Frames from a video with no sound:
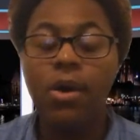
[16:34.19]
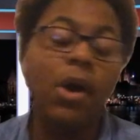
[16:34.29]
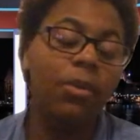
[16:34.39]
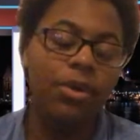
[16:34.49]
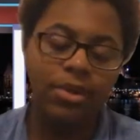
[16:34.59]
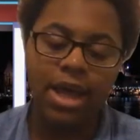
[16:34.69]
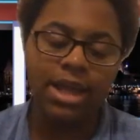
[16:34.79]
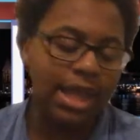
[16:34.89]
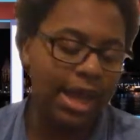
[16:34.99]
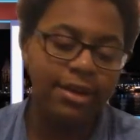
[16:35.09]
Uh, well,
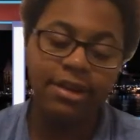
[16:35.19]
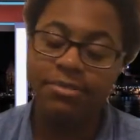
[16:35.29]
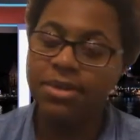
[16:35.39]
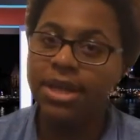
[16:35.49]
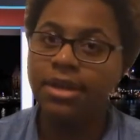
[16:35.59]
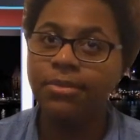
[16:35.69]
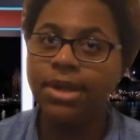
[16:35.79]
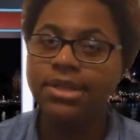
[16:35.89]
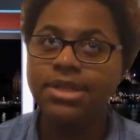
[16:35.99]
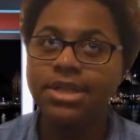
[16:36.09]
I lied. There's been,
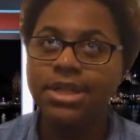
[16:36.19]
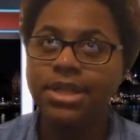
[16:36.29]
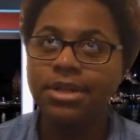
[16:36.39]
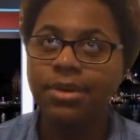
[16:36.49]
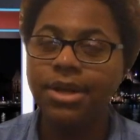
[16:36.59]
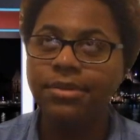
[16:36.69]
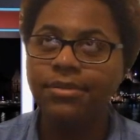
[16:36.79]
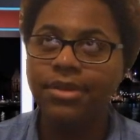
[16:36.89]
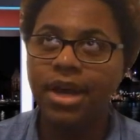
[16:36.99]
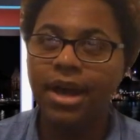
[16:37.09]
what, what,
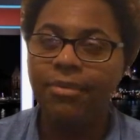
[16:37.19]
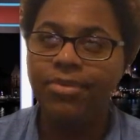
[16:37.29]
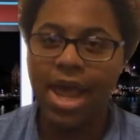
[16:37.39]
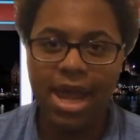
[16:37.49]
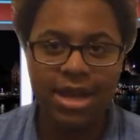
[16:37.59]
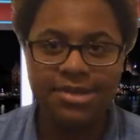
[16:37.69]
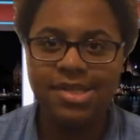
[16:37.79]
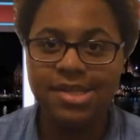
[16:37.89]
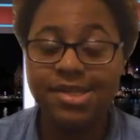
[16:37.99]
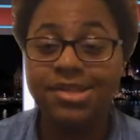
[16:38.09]
uh, nine
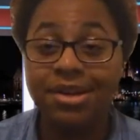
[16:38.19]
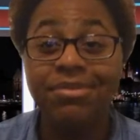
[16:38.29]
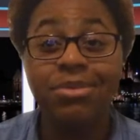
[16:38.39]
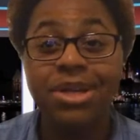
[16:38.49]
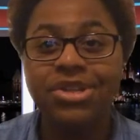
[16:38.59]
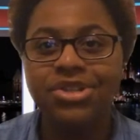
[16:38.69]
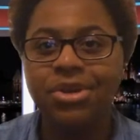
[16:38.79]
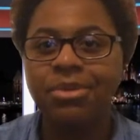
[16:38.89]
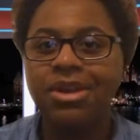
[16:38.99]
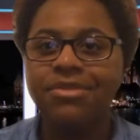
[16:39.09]
seasons of the weekend
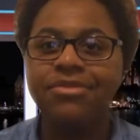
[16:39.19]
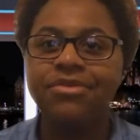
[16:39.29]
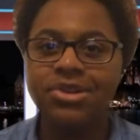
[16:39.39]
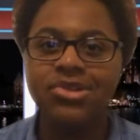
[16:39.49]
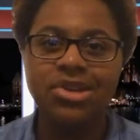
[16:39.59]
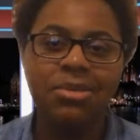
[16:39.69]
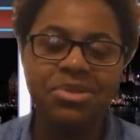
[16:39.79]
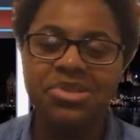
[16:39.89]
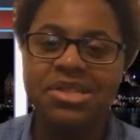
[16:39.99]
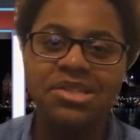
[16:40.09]
show, because the first
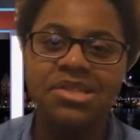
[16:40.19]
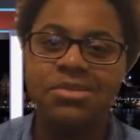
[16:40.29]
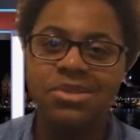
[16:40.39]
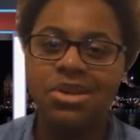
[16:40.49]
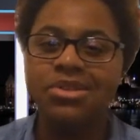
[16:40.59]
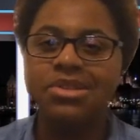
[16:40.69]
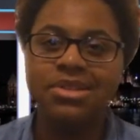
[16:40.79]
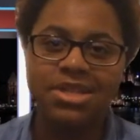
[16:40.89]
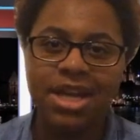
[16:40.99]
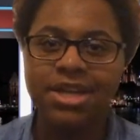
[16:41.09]
couple of seasons, it was called
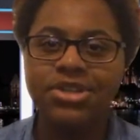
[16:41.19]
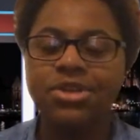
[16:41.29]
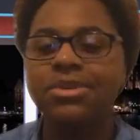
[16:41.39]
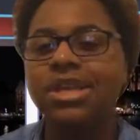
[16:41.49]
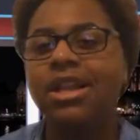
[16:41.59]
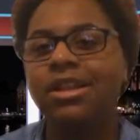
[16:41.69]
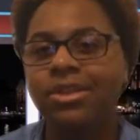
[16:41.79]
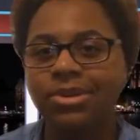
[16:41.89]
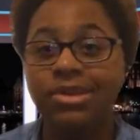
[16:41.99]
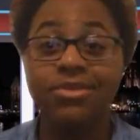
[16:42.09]
The Today Show with
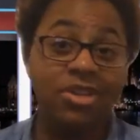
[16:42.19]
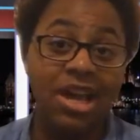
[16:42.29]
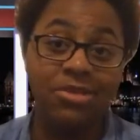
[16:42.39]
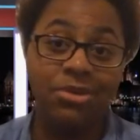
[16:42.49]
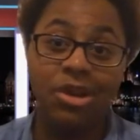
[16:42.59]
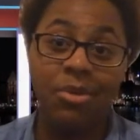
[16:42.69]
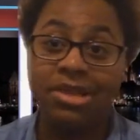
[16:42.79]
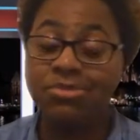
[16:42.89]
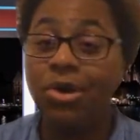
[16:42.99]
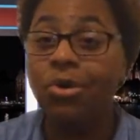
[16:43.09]
Kennedy Lucas. If you guys want to go
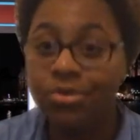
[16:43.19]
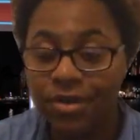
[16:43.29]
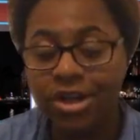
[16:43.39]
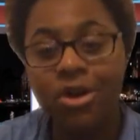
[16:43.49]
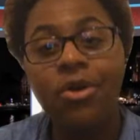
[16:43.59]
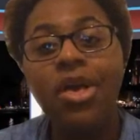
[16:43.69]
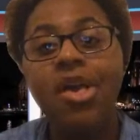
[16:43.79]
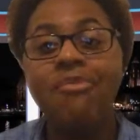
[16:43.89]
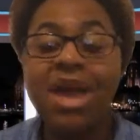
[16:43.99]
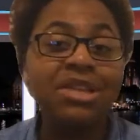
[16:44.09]
back to my older video,
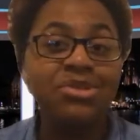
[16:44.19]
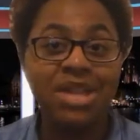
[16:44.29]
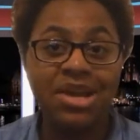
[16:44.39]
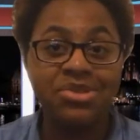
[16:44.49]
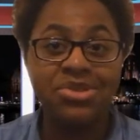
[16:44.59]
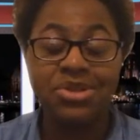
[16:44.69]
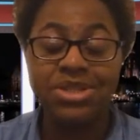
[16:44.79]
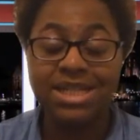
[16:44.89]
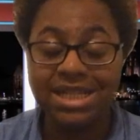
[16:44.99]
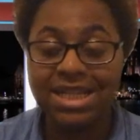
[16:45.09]
back in two thousand
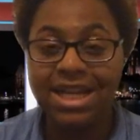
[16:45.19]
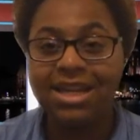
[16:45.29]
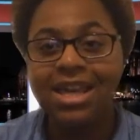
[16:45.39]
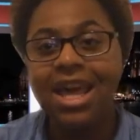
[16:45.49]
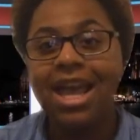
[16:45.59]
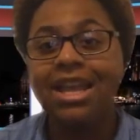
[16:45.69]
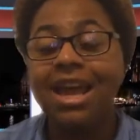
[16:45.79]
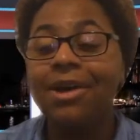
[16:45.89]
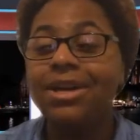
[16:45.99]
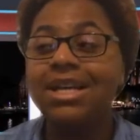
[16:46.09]
thirteen,
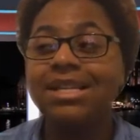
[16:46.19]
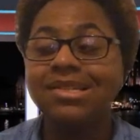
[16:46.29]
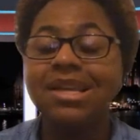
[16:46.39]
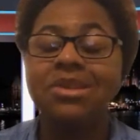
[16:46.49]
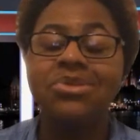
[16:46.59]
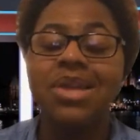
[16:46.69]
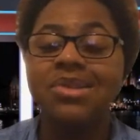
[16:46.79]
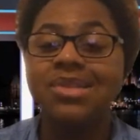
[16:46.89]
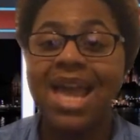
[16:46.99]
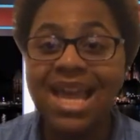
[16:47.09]
and now it is now two
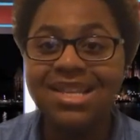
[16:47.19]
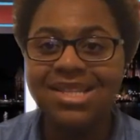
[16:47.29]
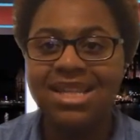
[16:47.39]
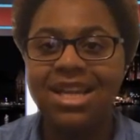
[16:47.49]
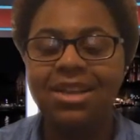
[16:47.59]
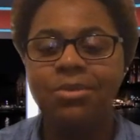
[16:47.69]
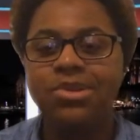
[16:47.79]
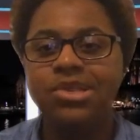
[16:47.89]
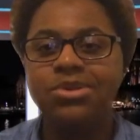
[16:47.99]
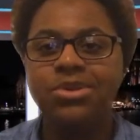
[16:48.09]
thousand eighteen, and
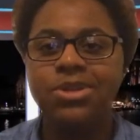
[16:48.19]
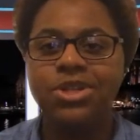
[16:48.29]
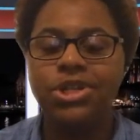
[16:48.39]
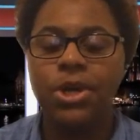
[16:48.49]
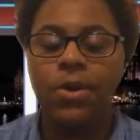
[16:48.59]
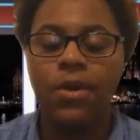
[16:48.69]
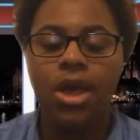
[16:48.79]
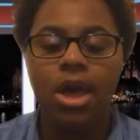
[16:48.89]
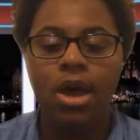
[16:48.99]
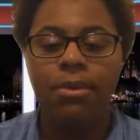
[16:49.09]
we're still doing the
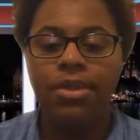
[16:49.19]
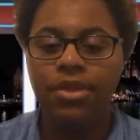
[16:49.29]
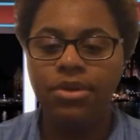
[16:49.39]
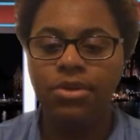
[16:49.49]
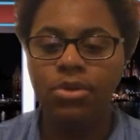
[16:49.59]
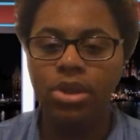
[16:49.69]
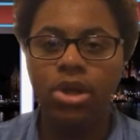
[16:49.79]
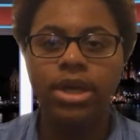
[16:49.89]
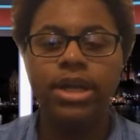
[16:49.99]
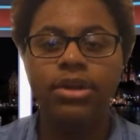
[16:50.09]
show with a new
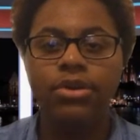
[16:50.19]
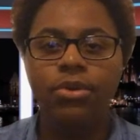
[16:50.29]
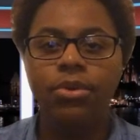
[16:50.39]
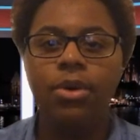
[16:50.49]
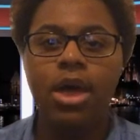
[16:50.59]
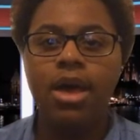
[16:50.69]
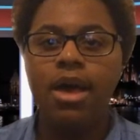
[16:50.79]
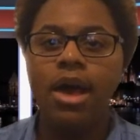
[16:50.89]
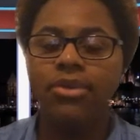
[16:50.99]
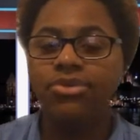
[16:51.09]
look and a new
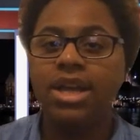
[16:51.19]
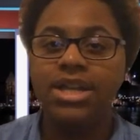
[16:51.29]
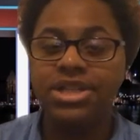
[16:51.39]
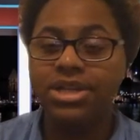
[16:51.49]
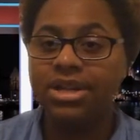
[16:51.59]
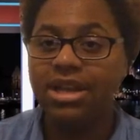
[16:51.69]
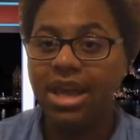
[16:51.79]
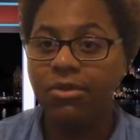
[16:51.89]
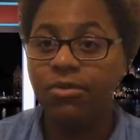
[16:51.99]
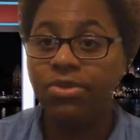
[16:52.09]
uh, stage here
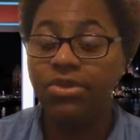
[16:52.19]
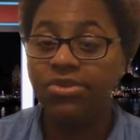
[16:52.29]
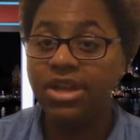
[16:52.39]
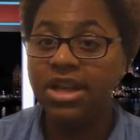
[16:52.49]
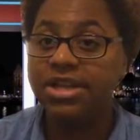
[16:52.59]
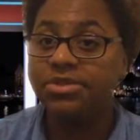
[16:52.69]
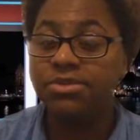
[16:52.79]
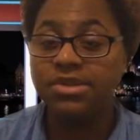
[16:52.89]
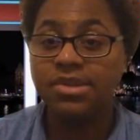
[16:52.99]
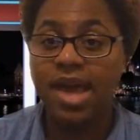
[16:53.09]
today. This
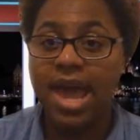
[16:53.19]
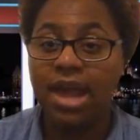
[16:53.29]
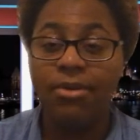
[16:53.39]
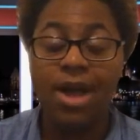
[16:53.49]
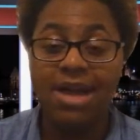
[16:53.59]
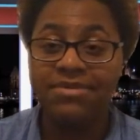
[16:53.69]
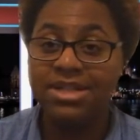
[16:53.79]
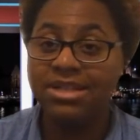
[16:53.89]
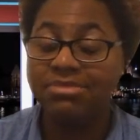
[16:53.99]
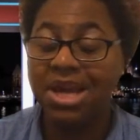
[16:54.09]
stage was
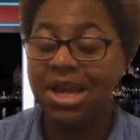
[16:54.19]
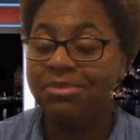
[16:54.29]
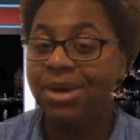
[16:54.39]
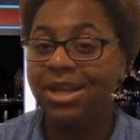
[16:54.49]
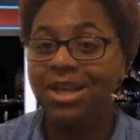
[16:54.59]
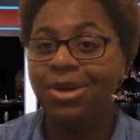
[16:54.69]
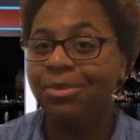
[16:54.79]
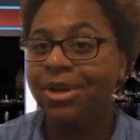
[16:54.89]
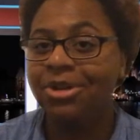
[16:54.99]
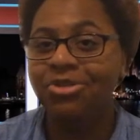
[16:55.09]
handcrafted and made by K
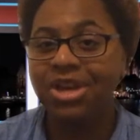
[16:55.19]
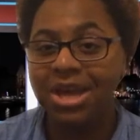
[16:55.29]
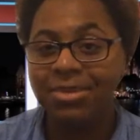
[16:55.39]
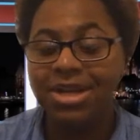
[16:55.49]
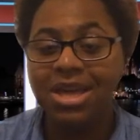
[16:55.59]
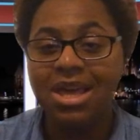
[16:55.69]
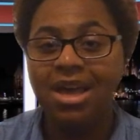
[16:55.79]
L P Entertainment.